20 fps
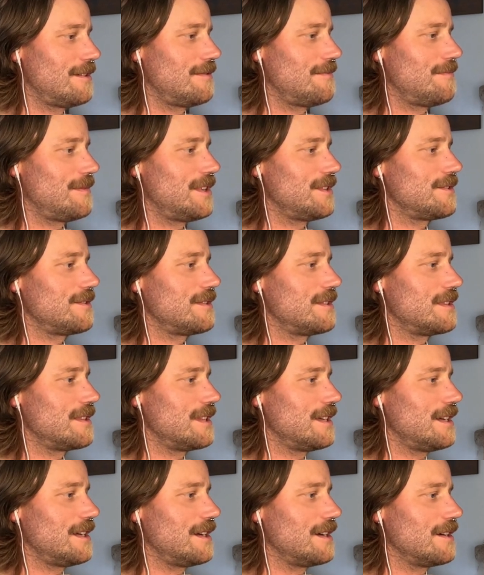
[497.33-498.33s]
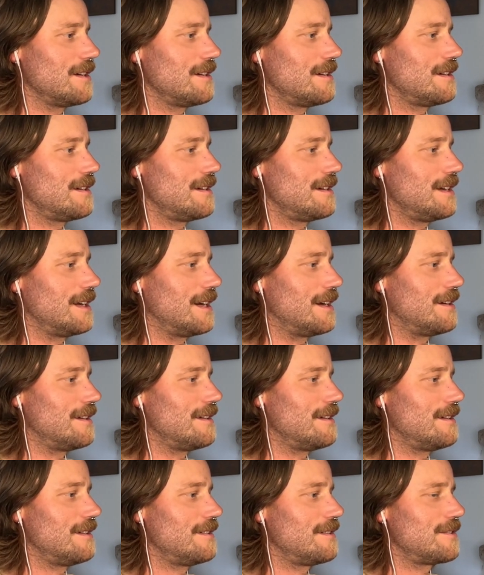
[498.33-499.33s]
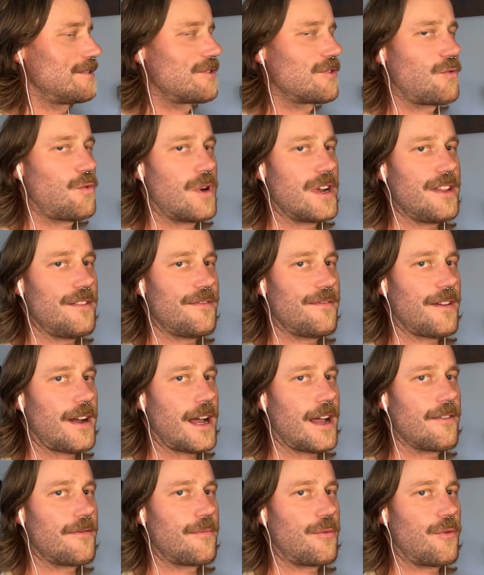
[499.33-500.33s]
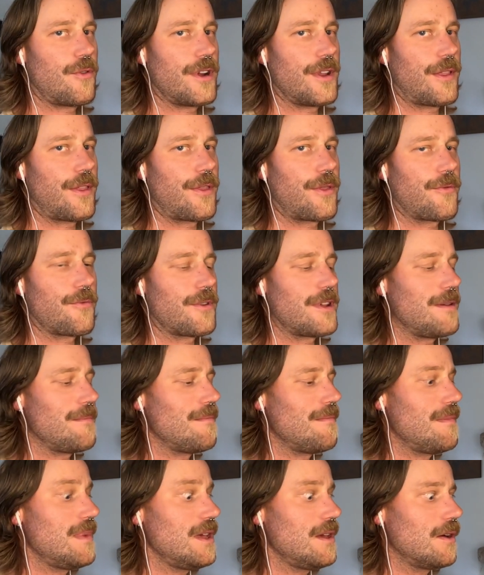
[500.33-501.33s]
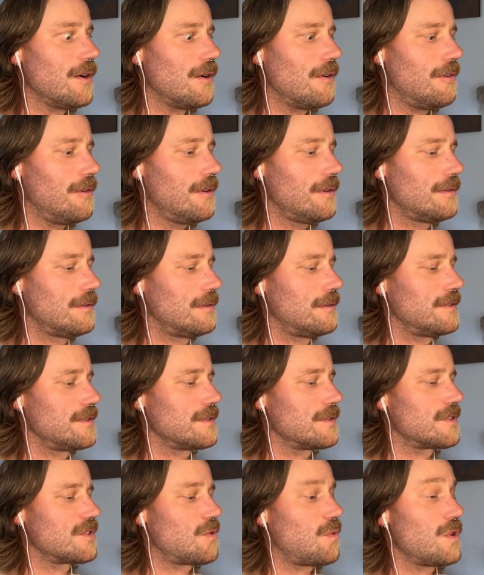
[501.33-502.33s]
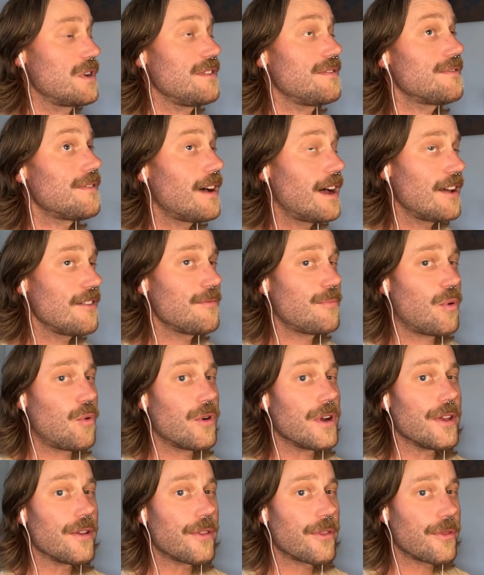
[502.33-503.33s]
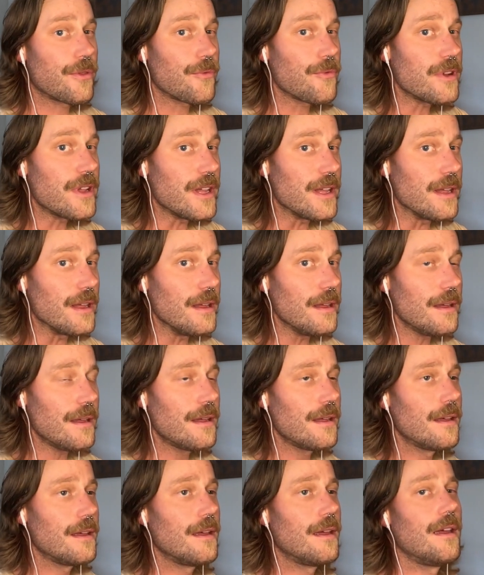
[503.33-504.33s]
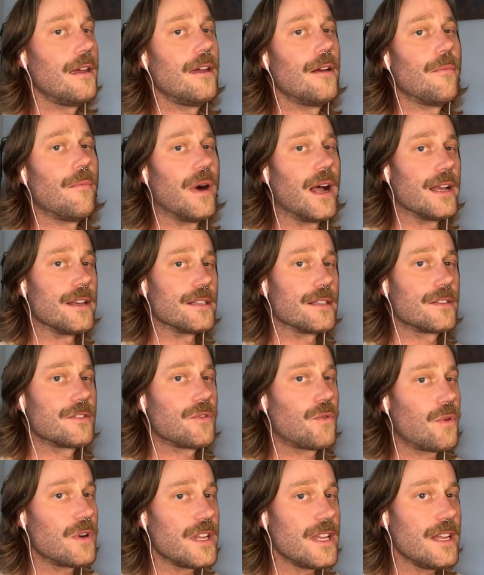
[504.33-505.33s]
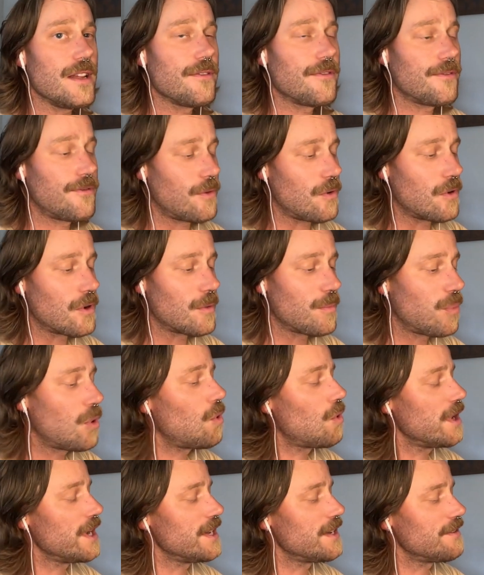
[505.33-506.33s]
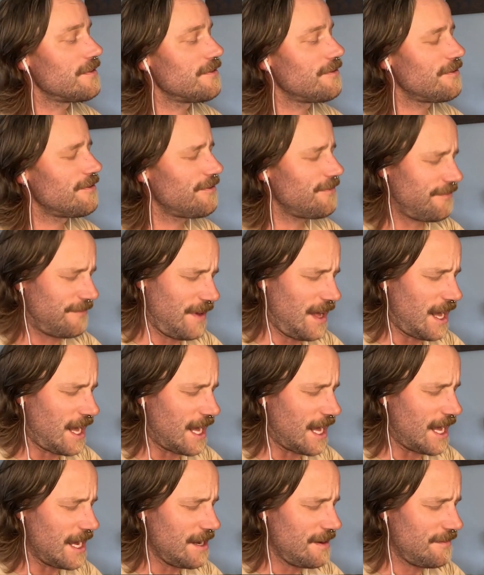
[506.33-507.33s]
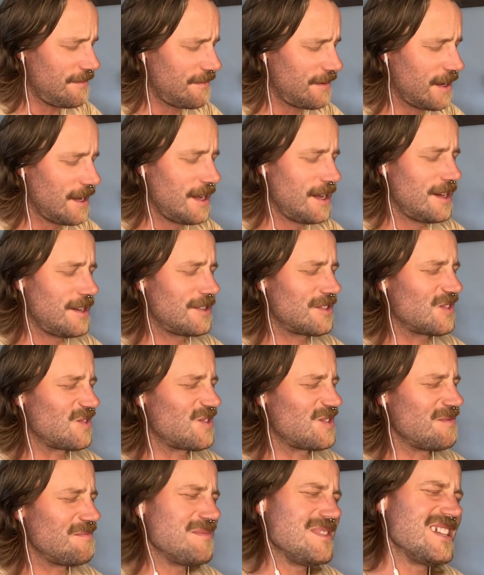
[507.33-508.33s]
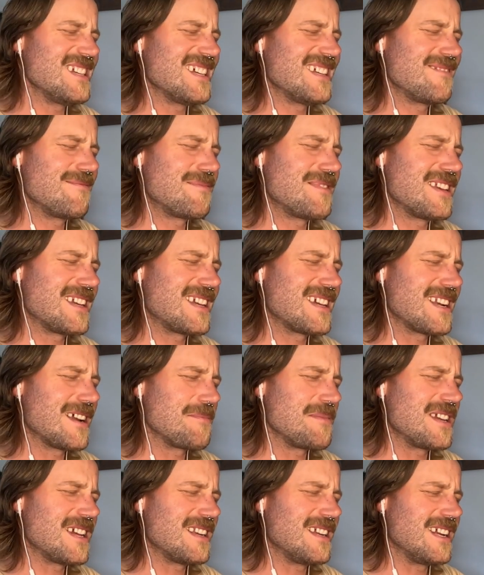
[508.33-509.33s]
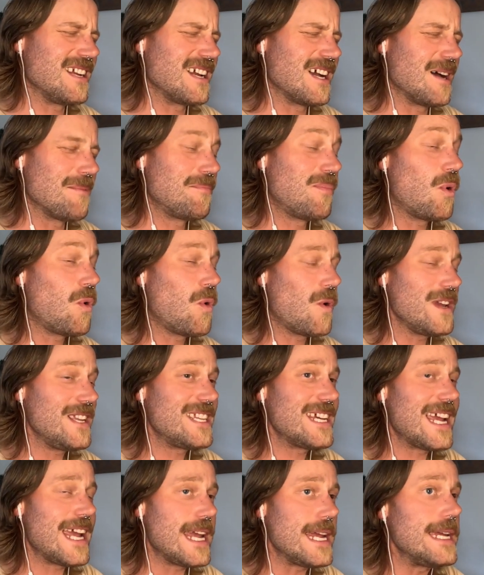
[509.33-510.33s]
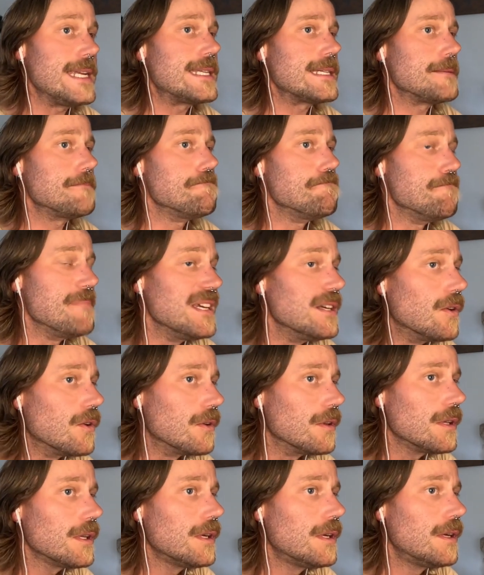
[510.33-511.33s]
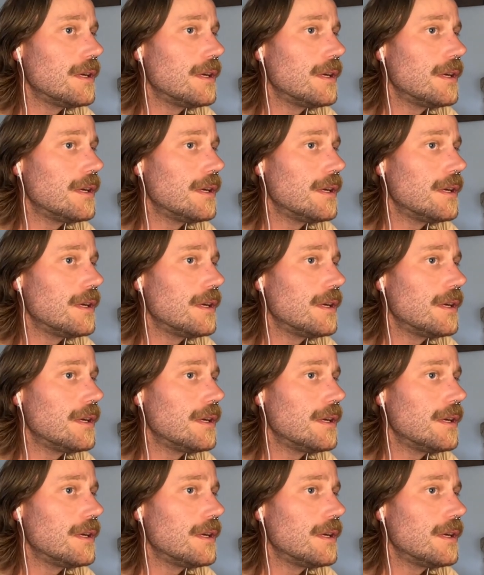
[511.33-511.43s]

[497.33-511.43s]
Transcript: measured in there, yeah, 25.3 mil. So 25.3 minus 24.5. So to me, I'm thinking I'm getting a 0.8 mil